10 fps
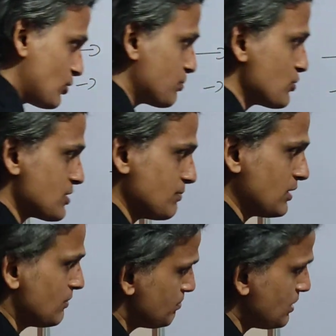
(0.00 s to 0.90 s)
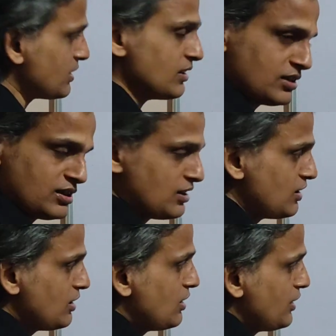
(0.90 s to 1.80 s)
not possible, but
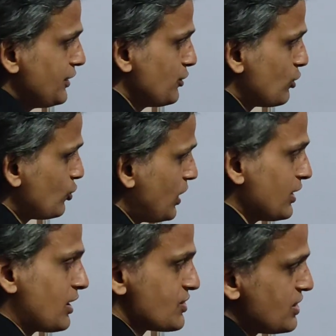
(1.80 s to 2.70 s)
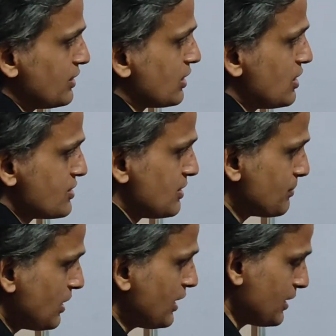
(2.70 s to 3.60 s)
in order to understand the
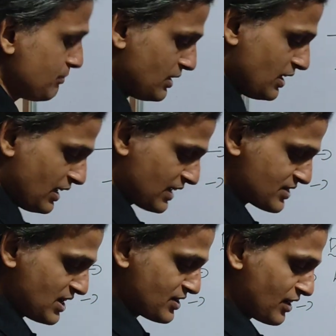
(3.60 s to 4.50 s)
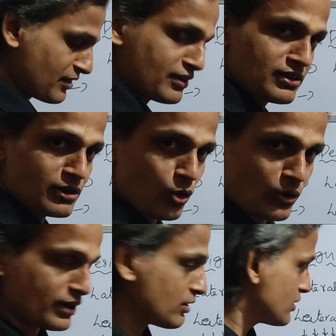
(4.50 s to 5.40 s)
concept, I am exaggerating the
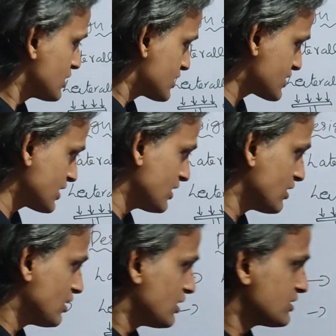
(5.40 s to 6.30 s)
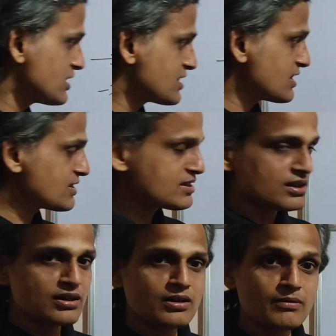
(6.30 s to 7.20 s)
drawing. See, this
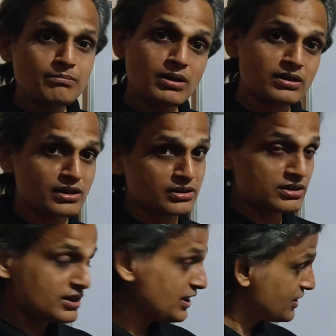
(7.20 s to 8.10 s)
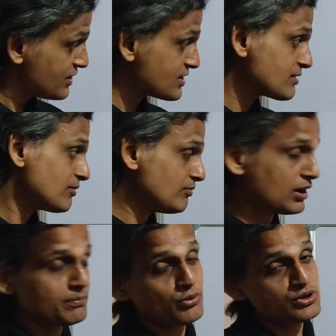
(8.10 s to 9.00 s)
is buckling. It is
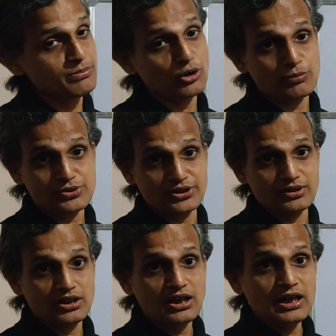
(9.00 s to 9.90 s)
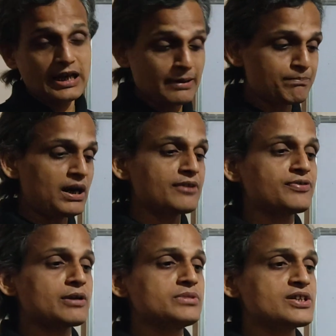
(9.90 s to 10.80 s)
one possible option. Apart
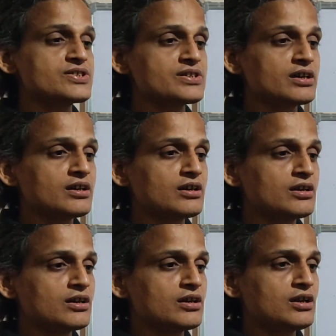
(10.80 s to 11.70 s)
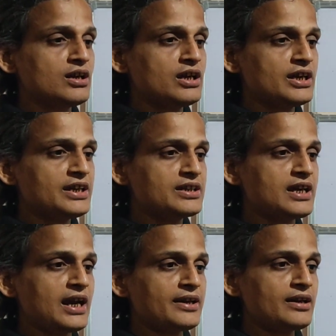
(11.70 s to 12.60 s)
from this, it
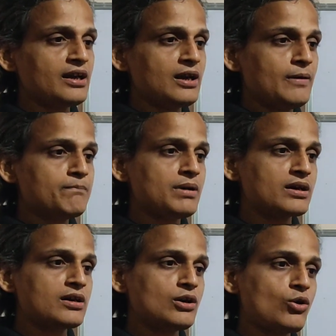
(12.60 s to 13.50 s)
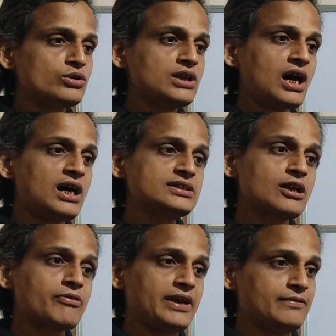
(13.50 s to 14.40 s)
can buckle on the
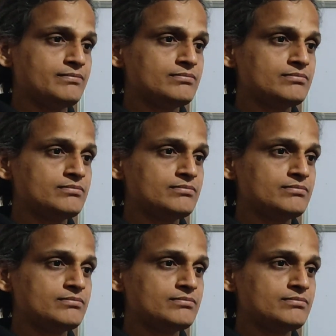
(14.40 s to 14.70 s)
other way.